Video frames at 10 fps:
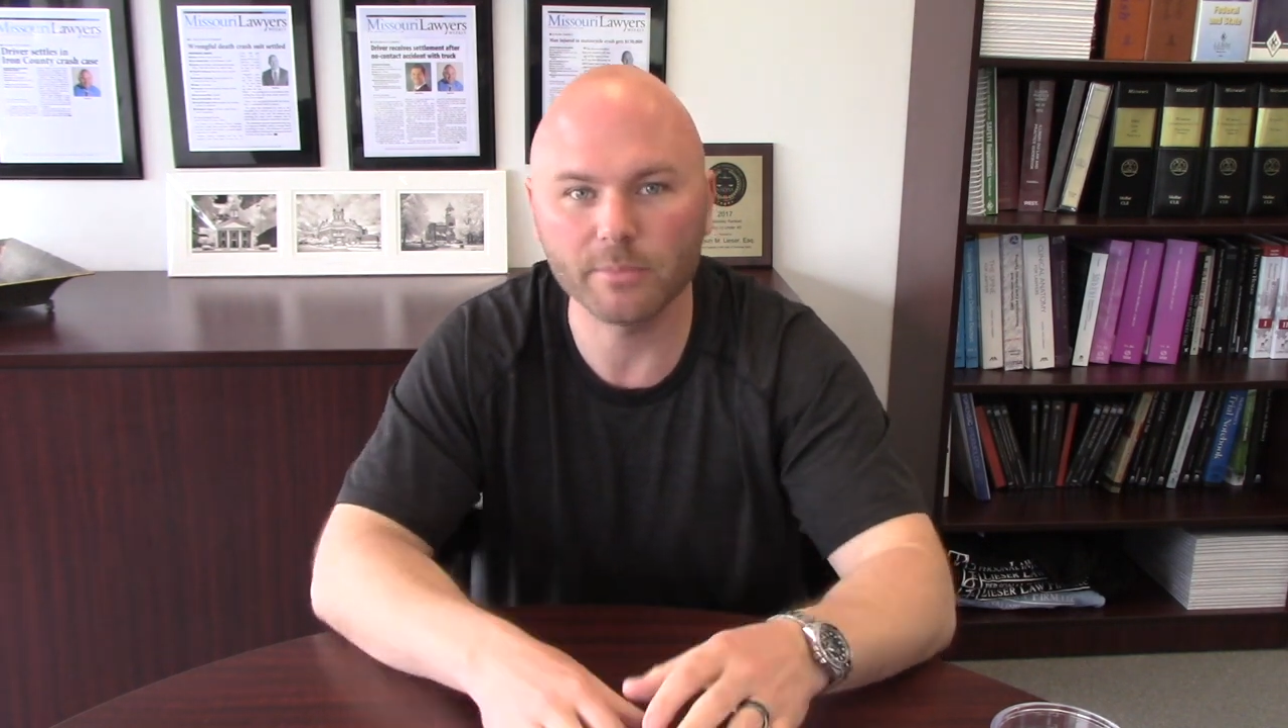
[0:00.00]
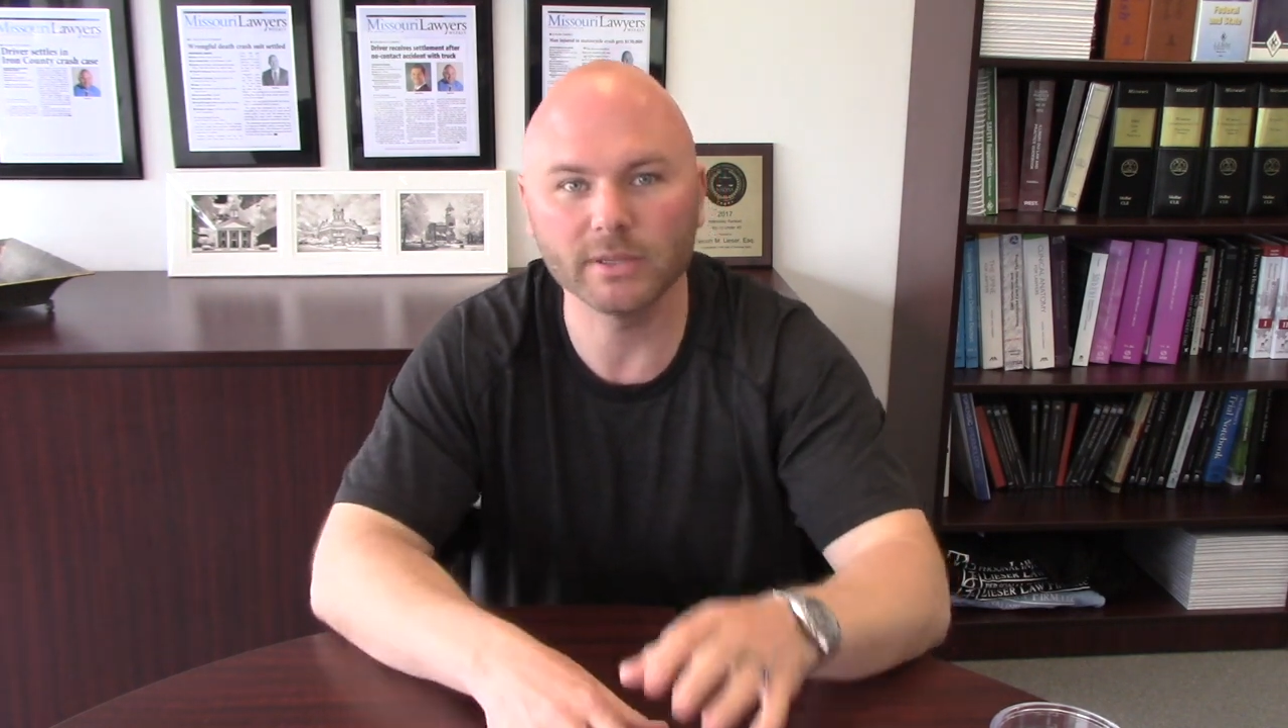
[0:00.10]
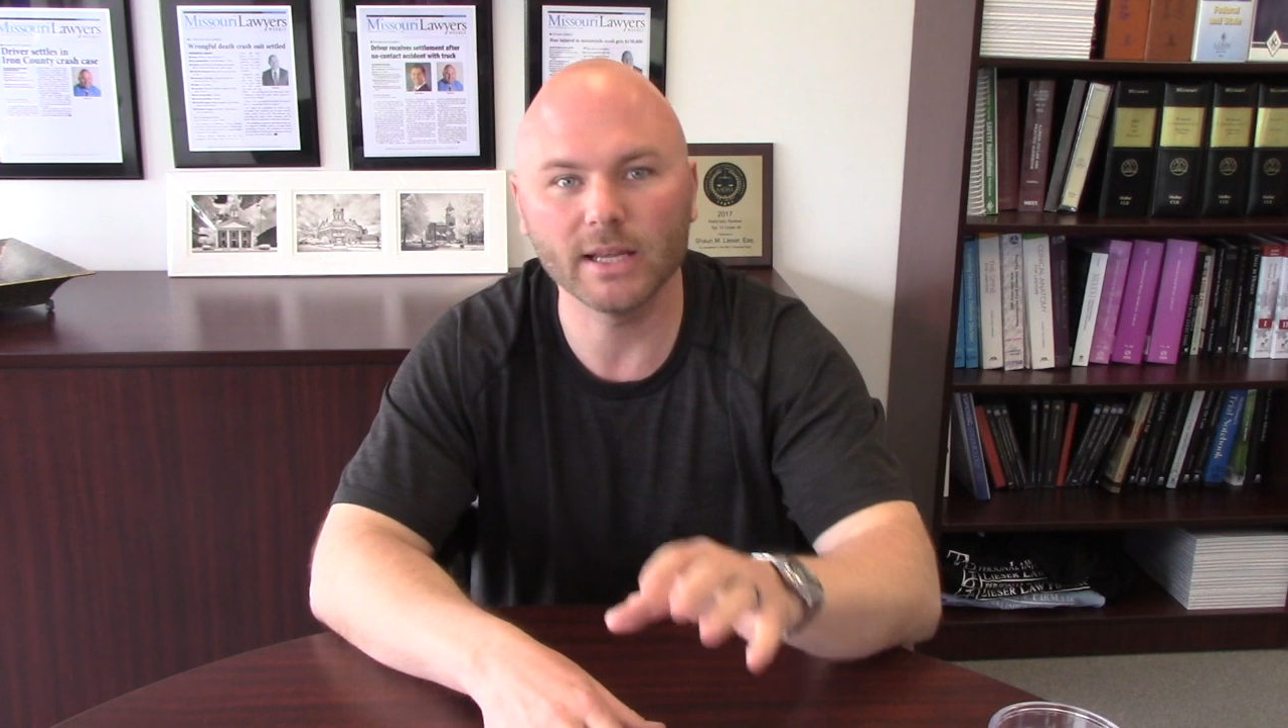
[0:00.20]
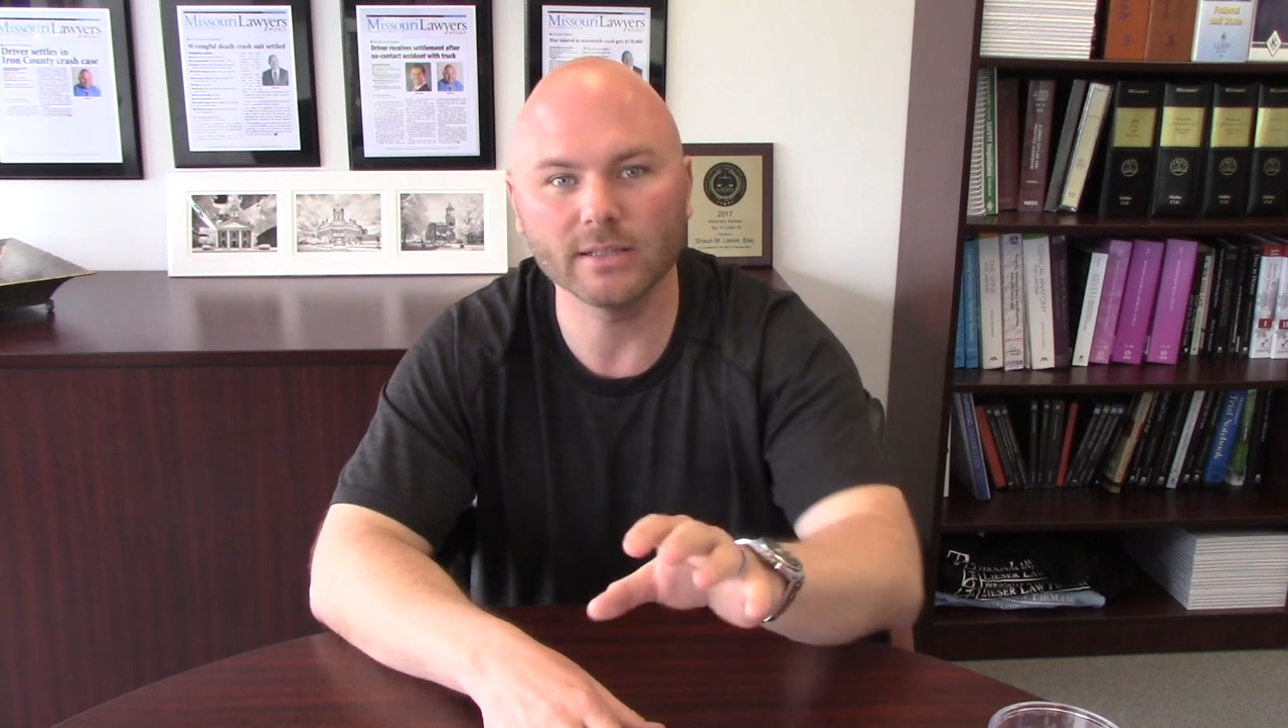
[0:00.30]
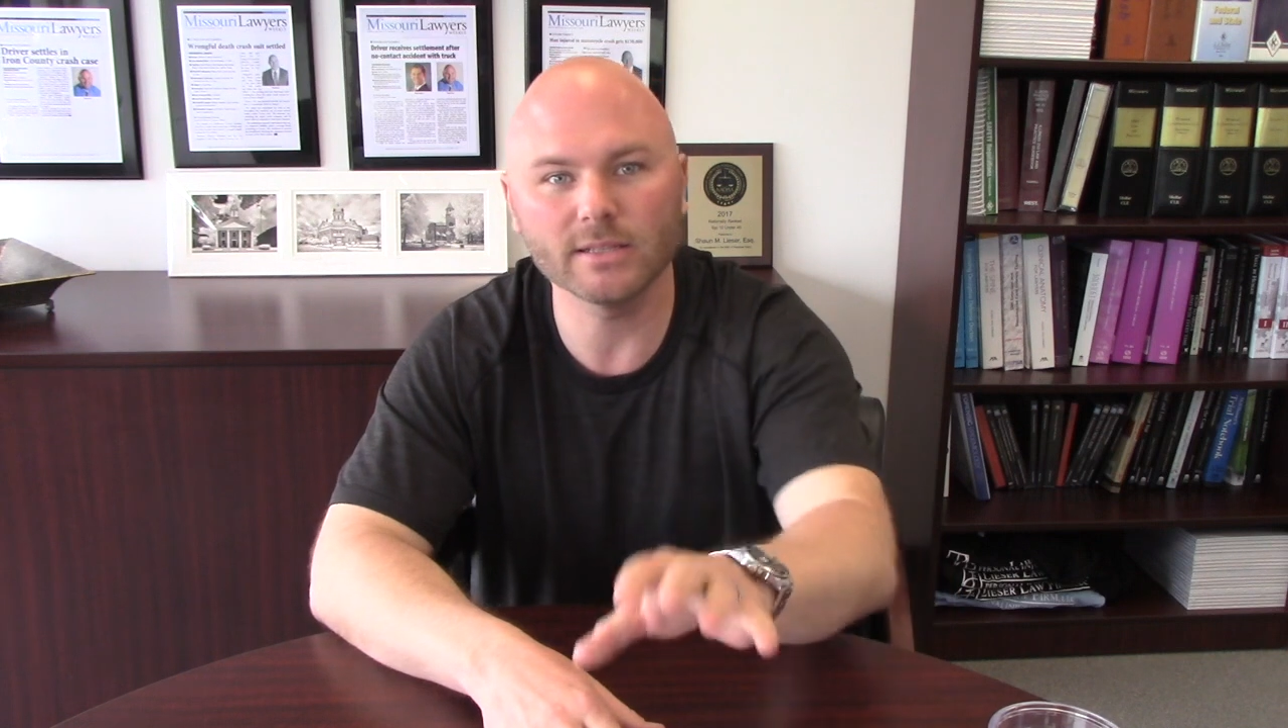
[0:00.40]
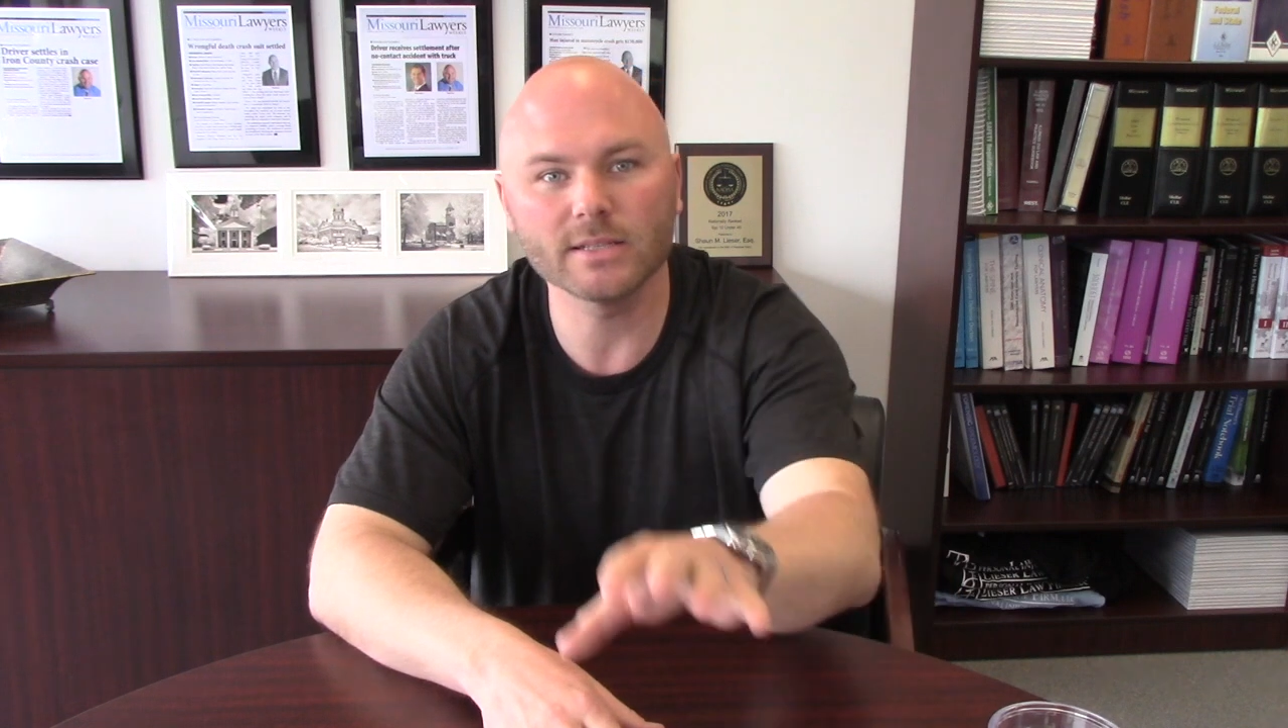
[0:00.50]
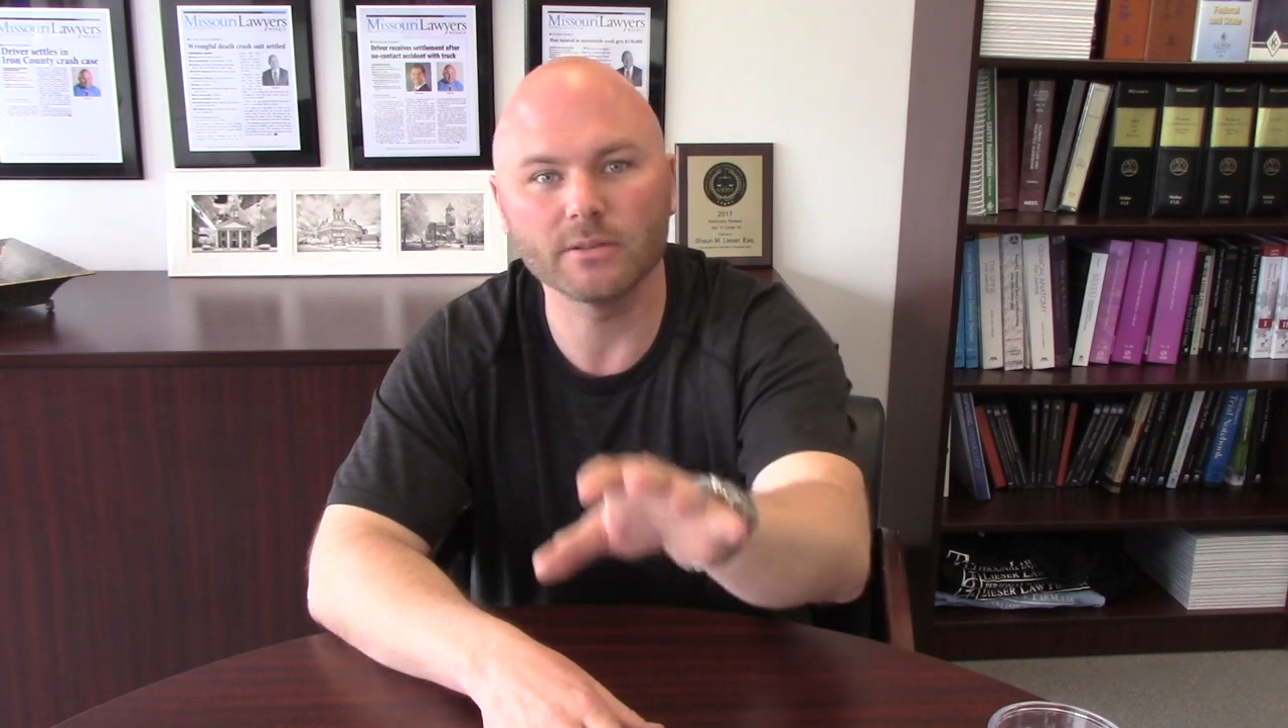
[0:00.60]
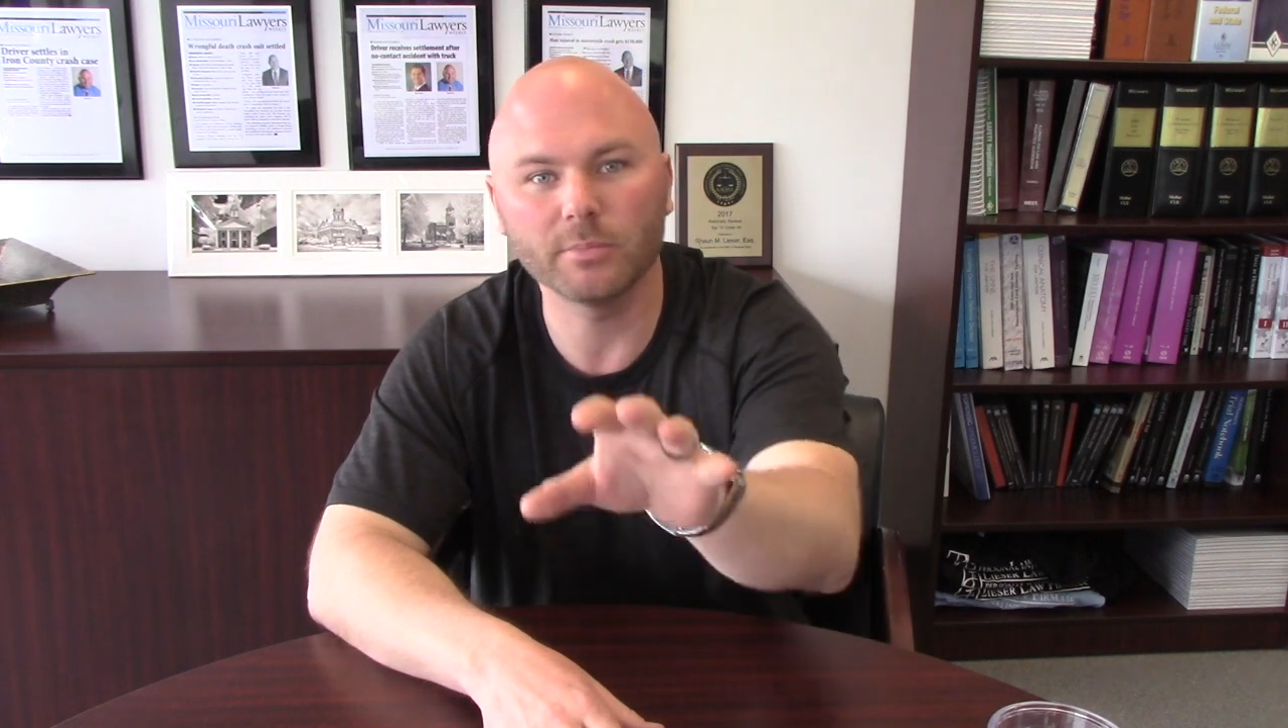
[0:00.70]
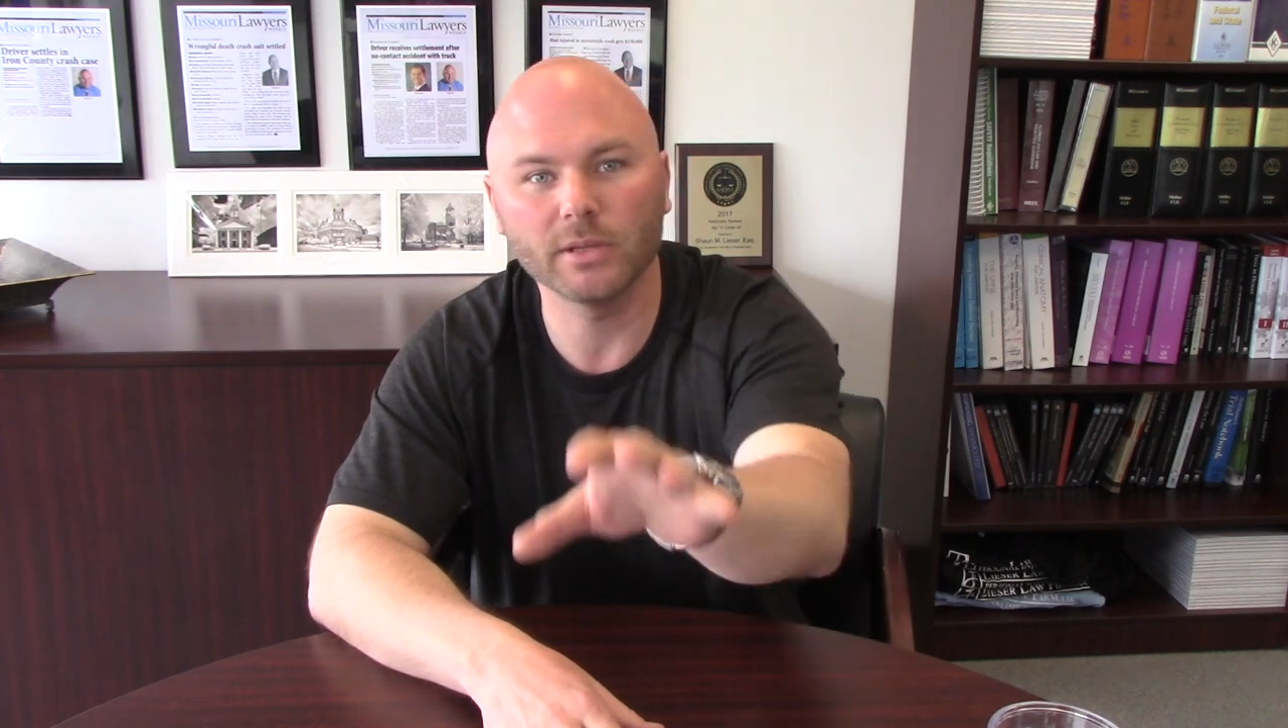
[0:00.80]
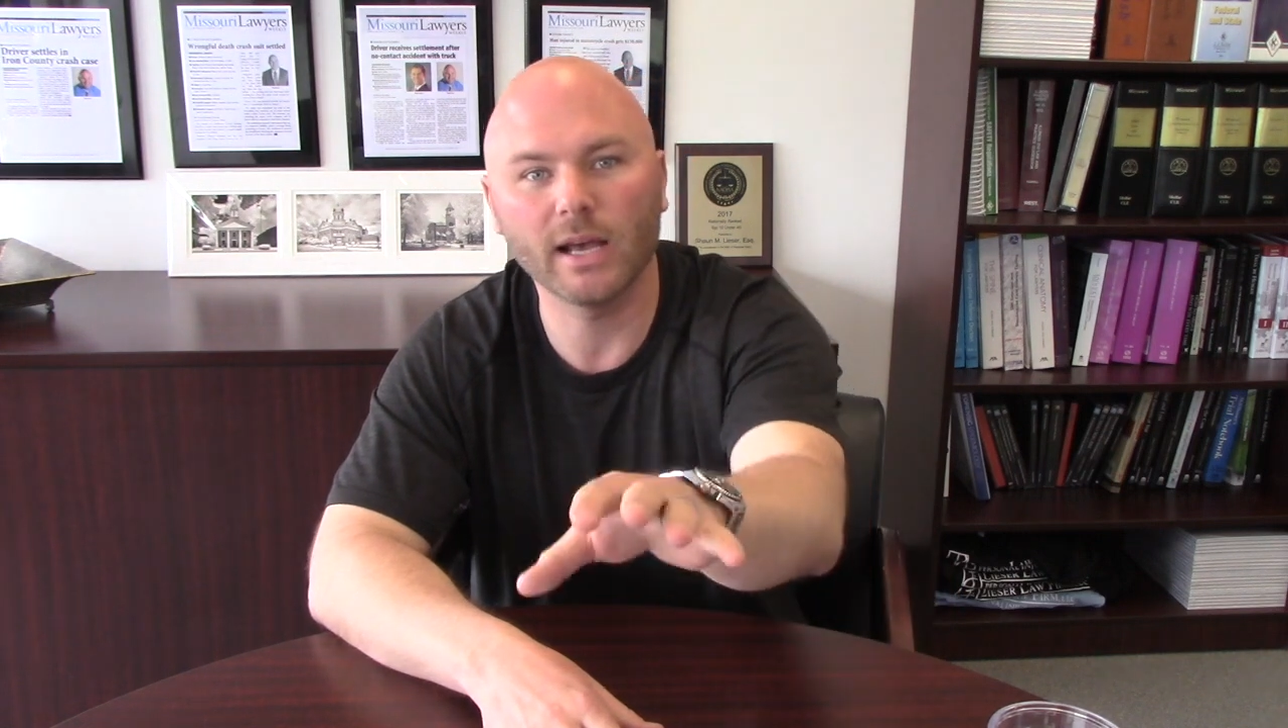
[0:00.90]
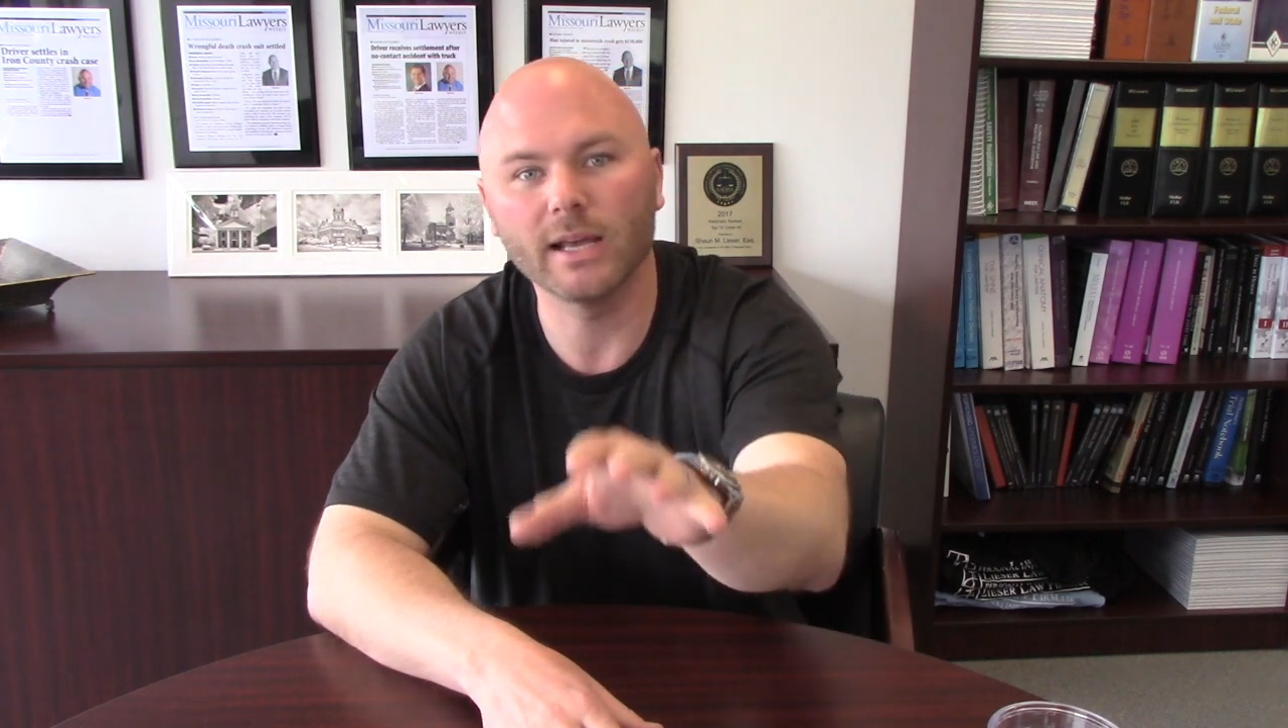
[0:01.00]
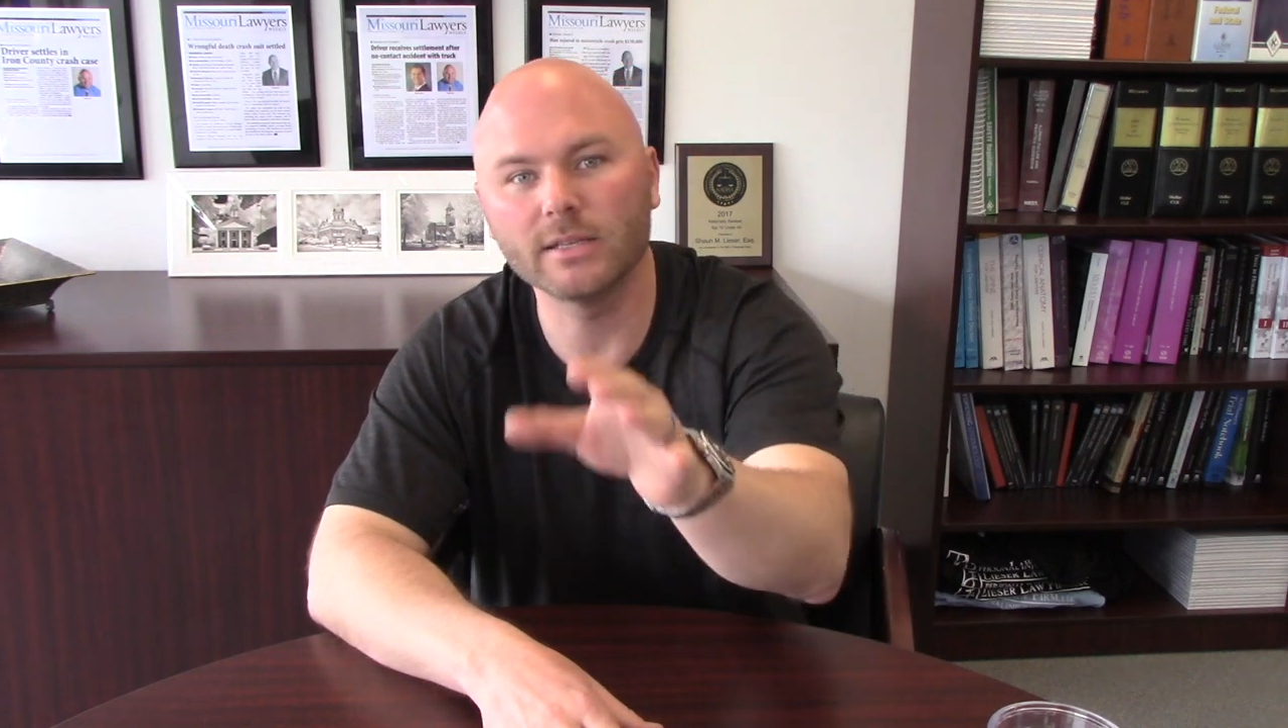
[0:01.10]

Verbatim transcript: but that doesn't apply